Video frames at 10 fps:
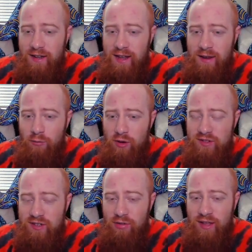It
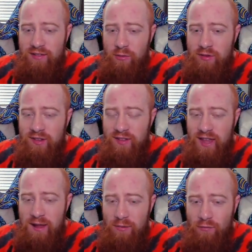was something that was in the
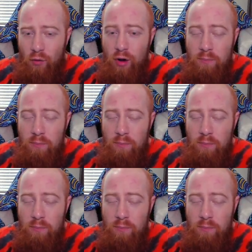game before,